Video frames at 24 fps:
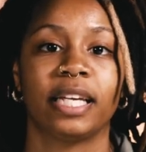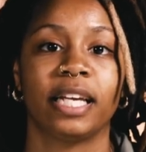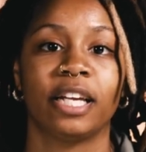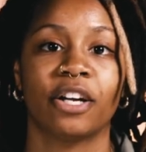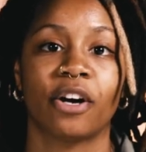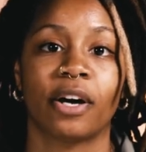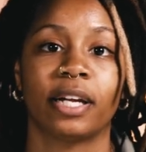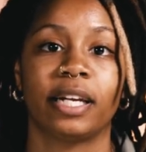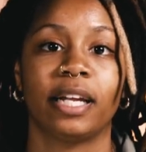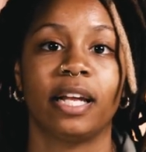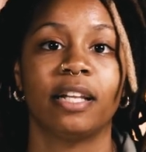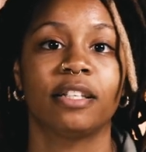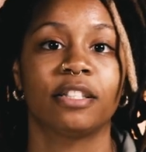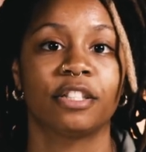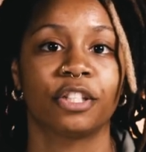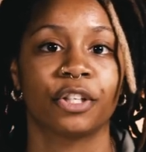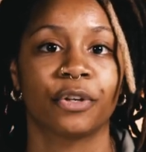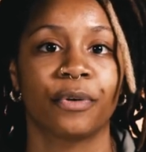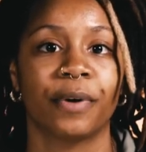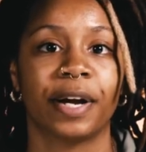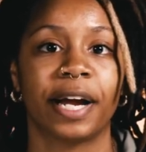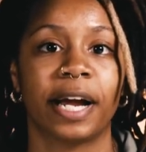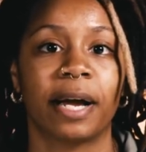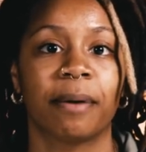on Instagram.
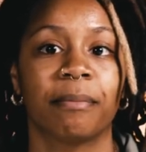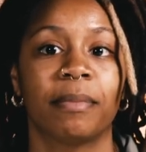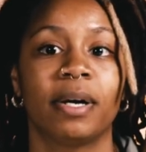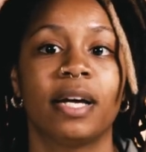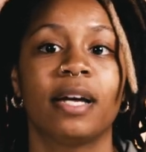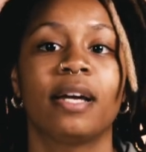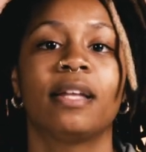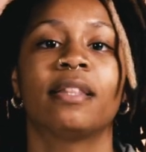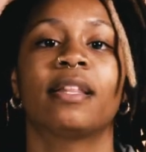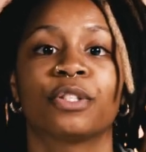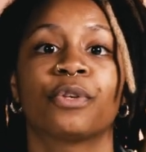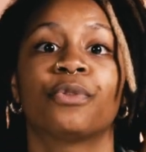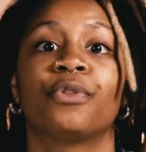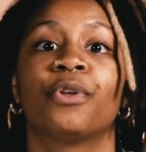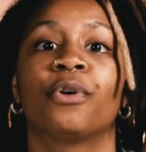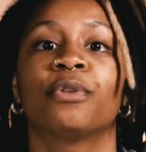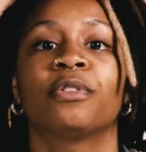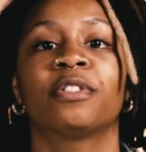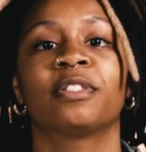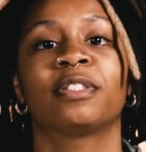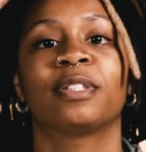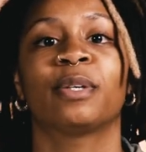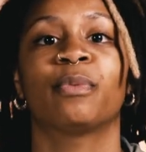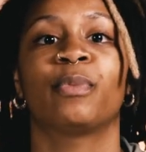So those
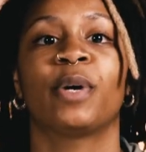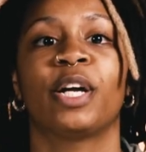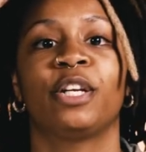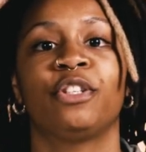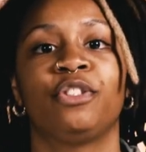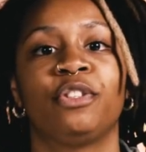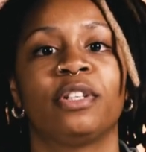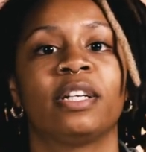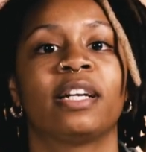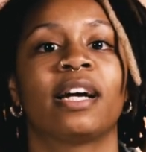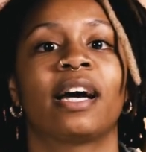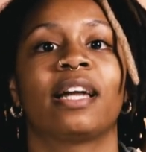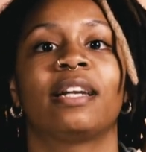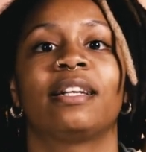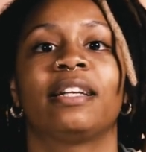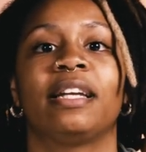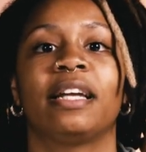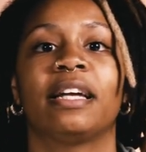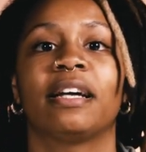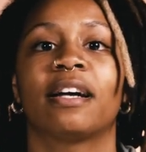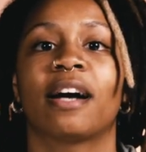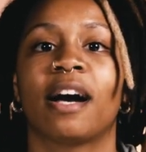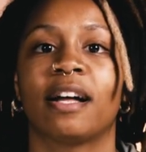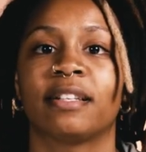are some ways you can kind of get
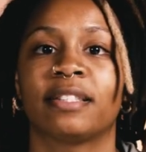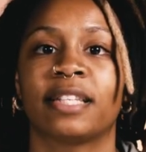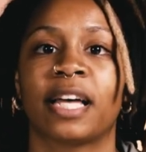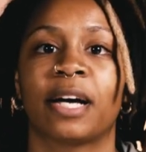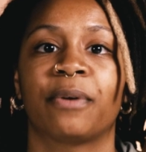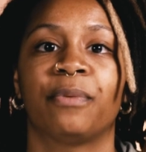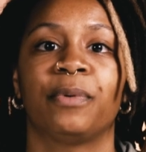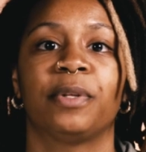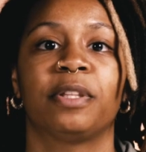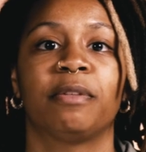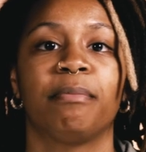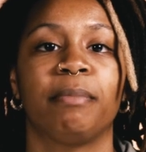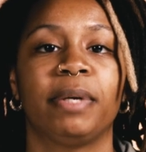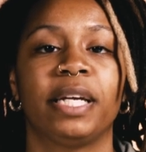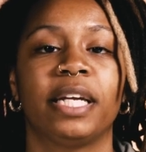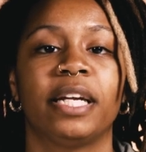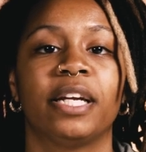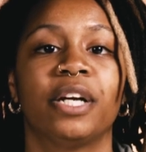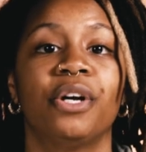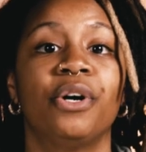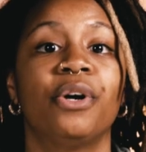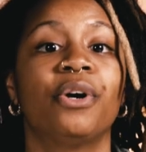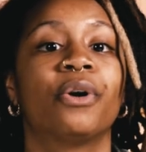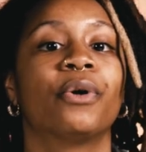in contact with
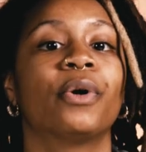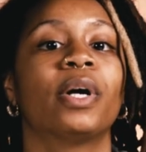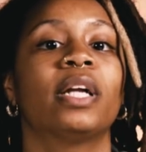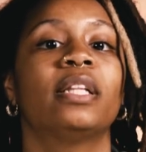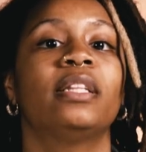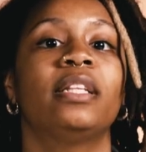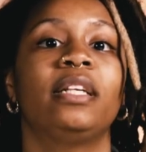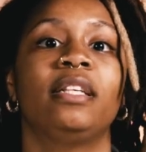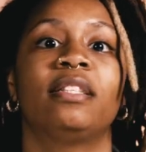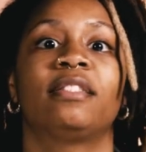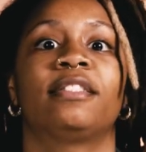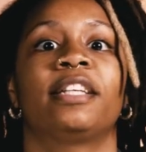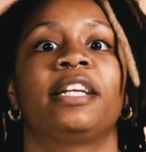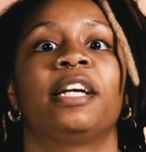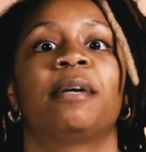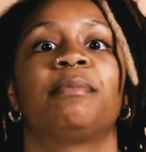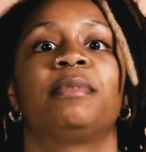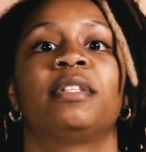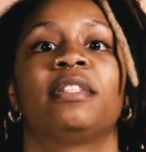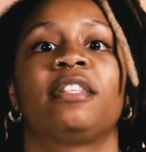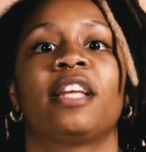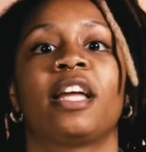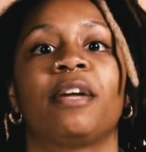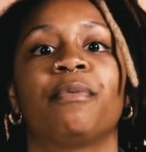me or at least stay up
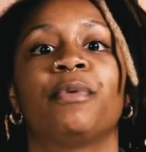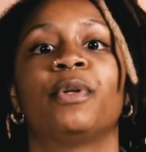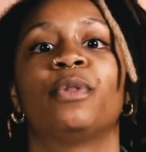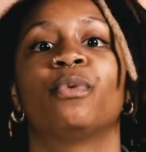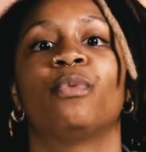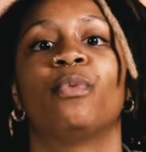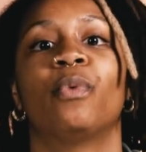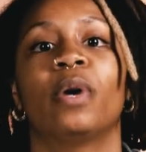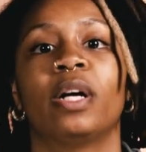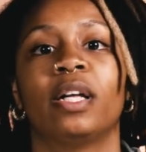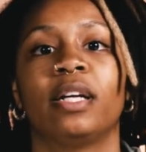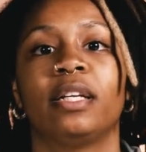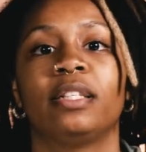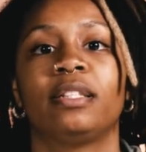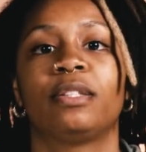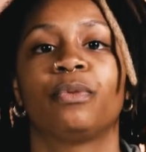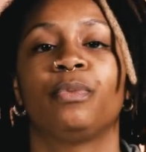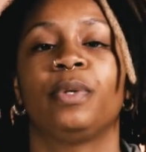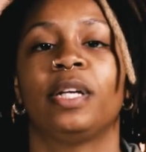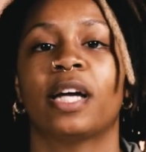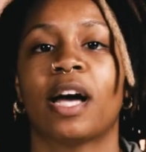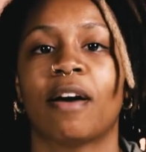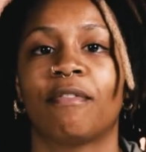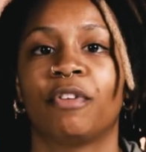to date with what
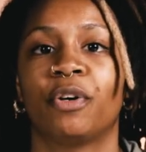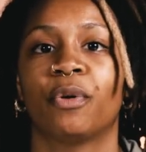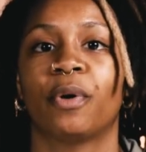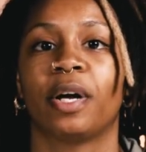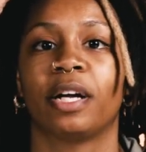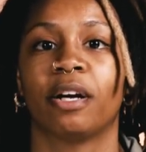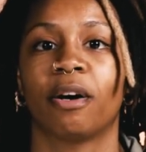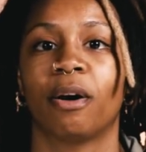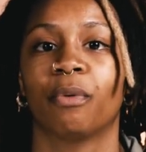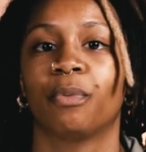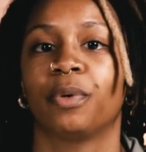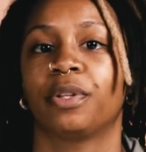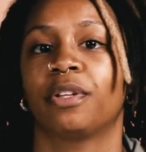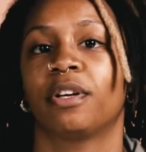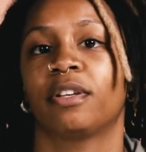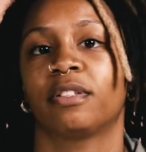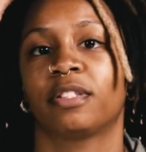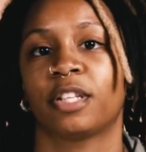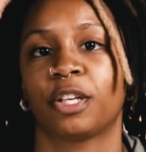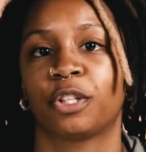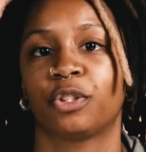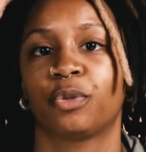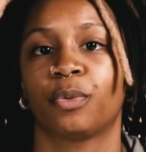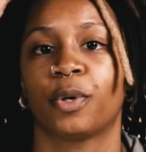we have going on with our
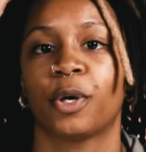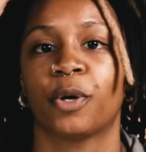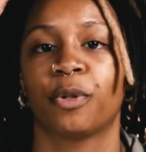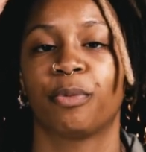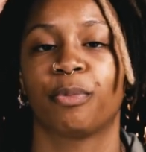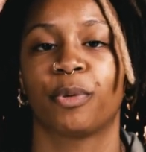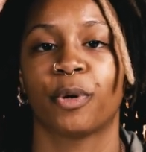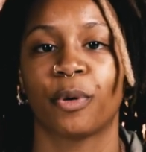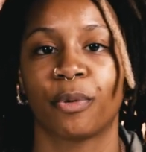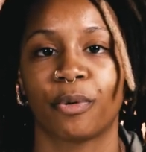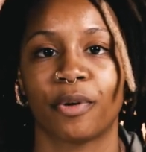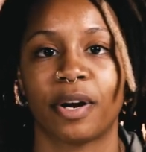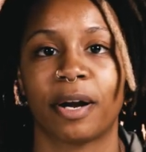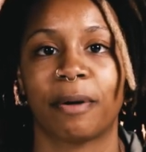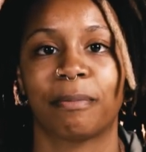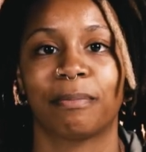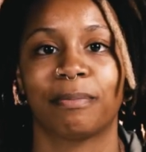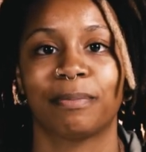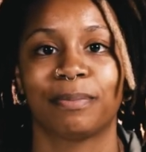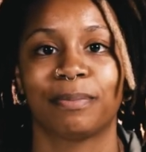sexual health program.